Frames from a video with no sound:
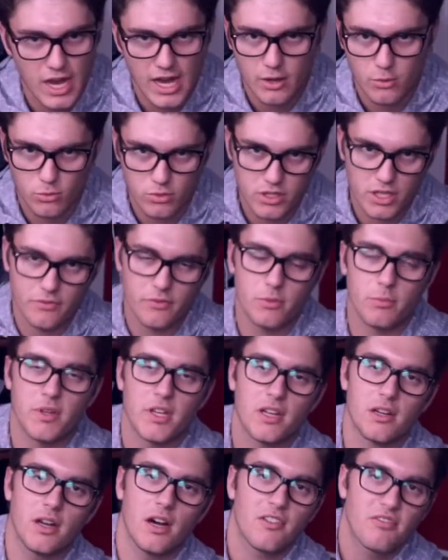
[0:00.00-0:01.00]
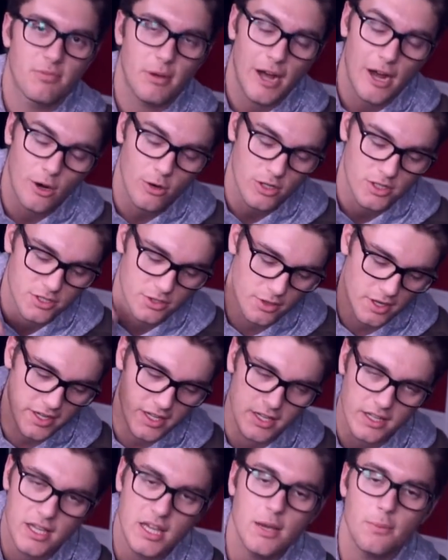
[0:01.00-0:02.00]
that and will give me enough power so I
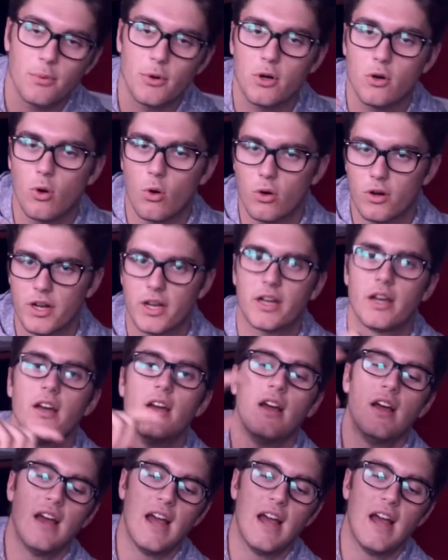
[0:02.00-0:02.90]
can keep recording